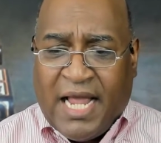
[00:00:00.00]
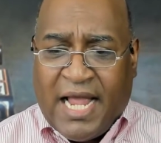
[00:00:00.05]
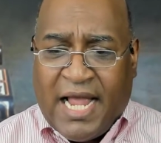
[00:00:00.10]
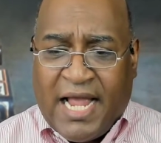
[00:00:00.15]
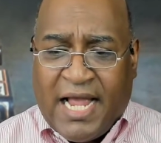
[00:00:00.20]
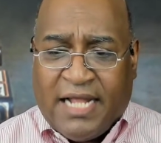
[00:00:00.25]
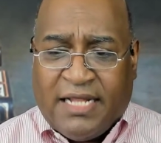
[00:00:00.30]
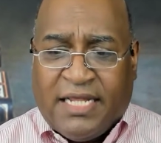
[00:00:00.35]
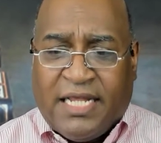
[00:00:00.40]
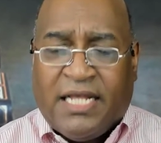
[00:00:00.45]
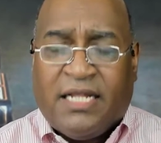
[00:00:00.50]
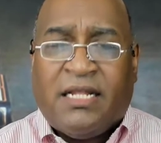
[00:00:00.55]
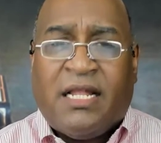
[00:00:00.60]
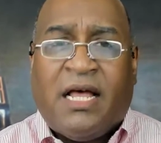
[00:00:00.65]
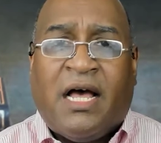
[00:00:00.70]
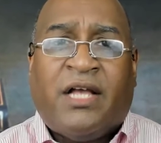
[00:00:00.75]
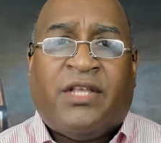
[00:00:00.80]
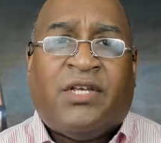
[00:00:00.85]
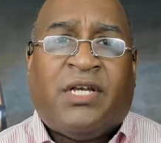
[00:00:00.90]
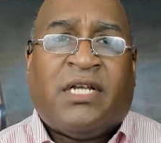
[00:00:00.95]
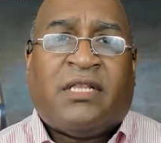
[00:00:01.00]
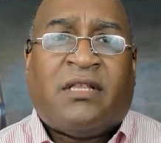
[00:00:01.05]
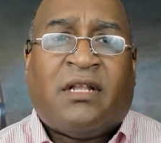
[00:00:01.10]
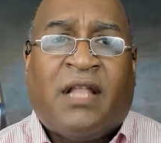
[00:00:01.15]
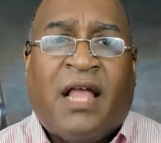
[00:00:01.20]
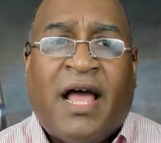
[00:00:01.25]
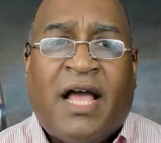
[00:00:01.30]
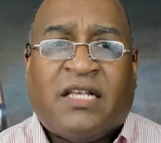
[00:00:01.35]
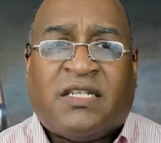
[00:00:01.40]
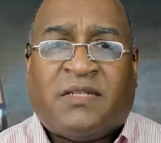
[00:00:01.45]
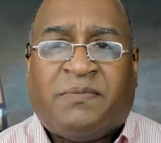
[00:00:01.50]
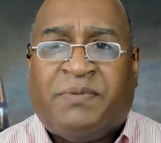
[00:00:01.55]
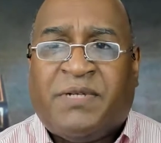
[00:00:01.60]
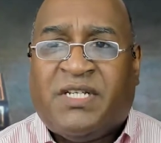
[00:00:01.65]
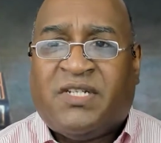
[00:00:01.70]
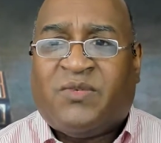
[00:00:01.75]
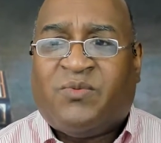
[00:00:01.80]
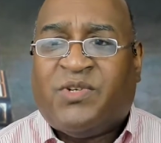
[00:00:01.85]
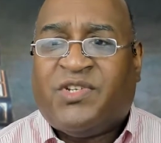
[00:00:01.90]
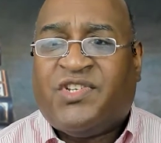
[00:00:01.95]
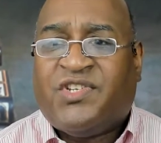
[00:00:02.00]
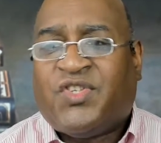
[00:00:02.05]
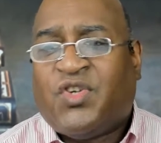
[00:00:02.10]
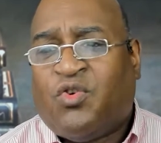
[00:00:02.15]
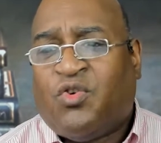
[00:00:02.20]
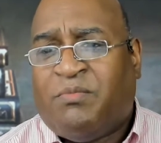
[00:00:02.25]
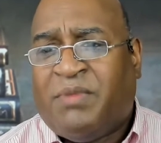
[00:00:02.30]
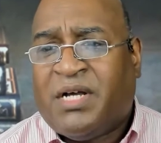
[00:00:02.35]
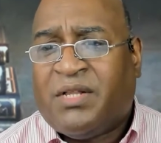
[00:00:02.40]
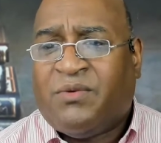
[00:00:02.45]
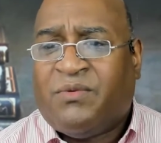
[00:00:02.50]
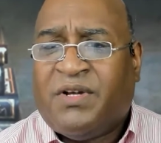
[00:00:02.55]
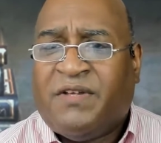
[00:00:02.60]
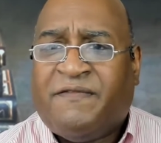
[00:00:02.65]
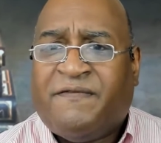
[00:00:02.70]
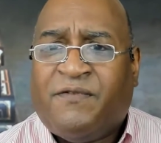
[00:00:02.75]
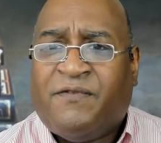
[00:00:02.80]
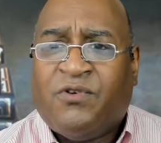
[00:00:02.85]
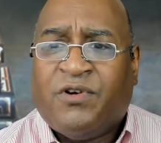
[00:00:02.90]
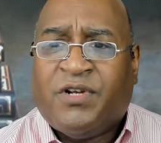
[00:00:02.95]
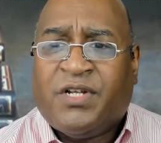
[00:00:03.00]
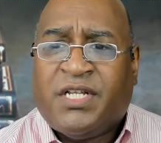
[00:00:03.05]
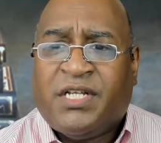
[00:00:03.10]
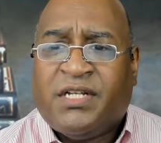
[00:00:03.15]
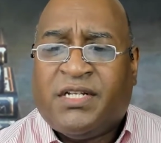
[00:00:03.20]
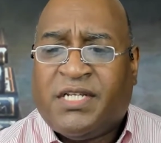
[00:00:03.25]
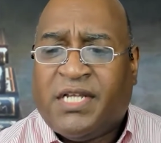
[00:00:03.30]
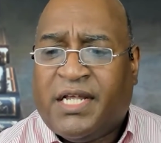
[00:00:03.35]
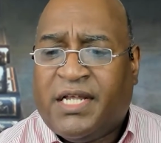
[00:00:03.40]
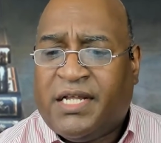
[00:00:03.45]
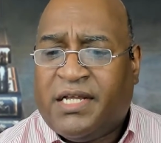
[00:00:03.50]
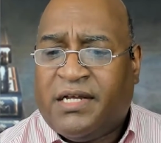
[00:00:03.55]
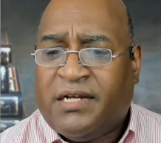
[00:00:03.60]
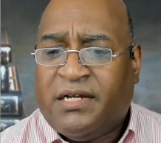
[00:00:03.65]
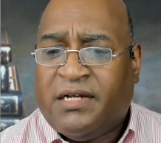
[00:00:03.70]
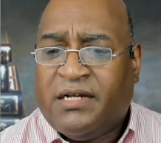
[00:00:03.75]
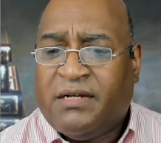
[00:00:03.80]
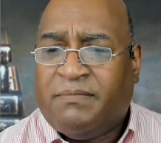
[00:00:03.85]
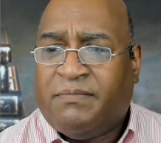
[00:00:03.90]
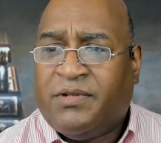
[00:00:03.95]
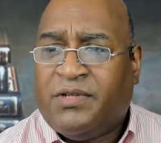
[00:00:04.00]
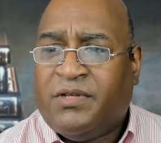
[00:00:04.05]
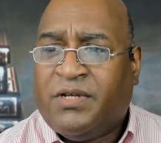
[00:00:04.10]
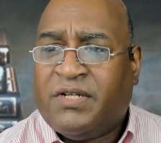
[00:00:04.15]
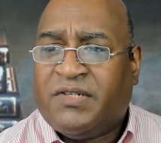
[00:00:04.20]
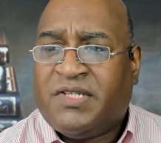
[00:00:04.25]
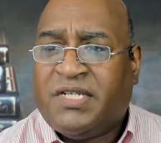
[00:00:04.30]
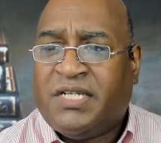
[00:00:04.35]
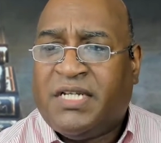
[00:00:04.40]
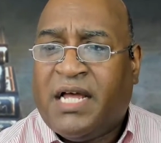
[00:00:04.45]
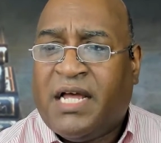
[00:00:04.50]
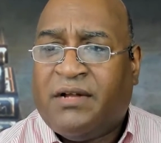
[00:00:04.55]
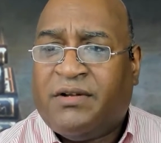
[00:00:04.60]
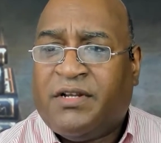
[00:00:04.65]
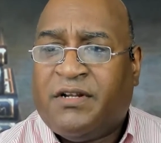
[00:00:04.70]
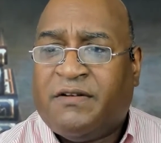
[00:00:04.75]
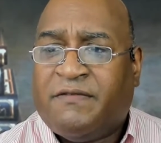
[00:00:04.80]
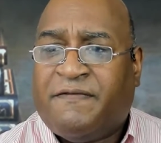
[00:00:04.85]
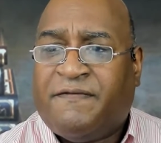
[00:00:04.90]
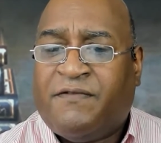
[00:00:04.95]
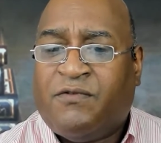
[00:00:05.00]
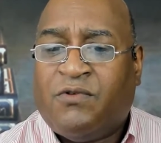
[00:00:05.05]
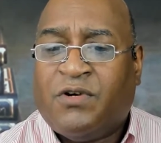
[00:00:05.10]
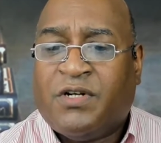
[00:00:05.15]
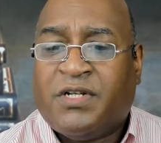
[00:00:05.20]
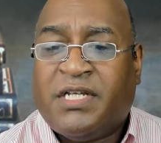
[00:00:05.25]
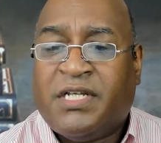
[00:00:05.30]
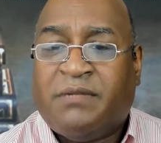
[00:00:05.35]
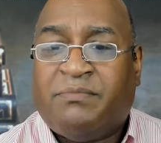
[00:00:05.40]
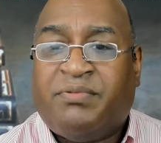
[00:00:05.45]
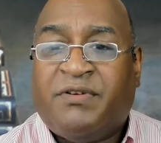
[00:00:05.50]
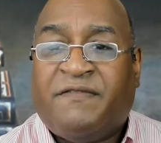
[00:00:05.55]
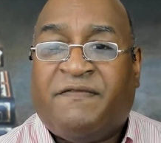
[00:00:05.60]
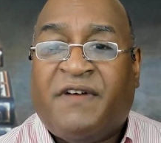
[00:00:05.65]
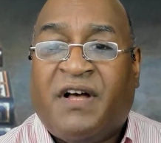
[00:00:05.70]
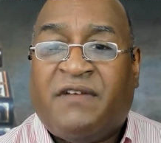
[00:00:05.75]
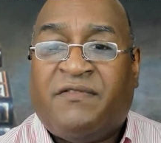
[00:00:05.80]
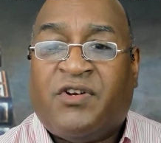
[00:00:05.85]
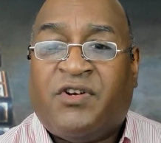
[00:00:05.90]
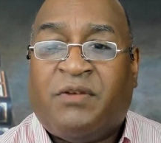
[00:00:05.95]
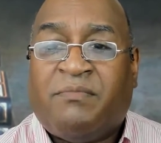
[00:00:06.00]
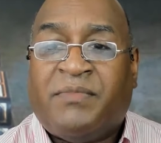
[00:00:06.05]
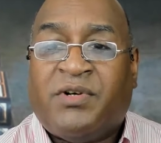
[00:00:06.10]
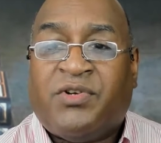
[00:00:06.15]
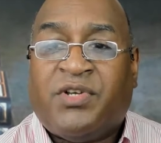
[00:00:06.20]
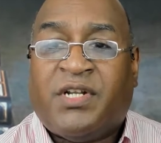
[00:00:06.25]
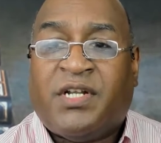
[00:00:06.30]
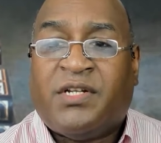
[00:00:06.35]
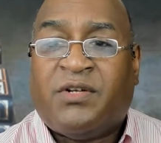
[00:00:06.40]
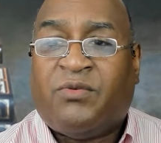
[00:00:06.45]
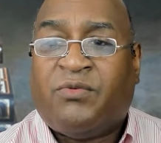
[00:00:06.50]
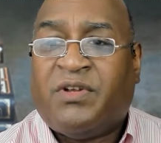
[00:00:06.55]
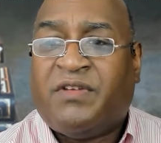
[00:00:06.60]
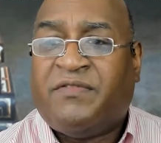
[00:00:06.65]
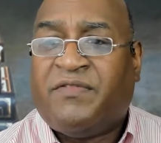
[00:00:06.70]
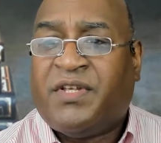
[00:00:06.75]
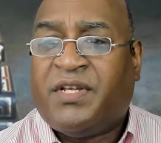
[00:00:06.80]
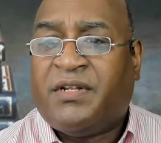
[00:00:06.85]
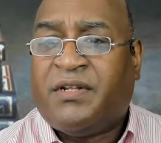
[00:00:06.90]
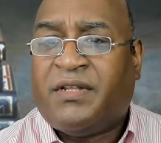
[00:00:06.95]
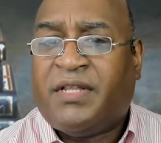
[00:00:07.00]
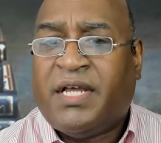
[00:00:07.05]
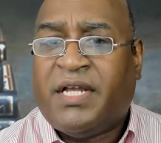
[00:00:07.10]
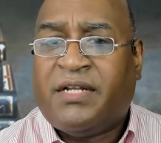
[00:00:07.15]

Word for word: And then uh, you get the last piece, which is oh, by the way, Ford did take. Um, you can see down here, Ford did put 500 million into Rivian.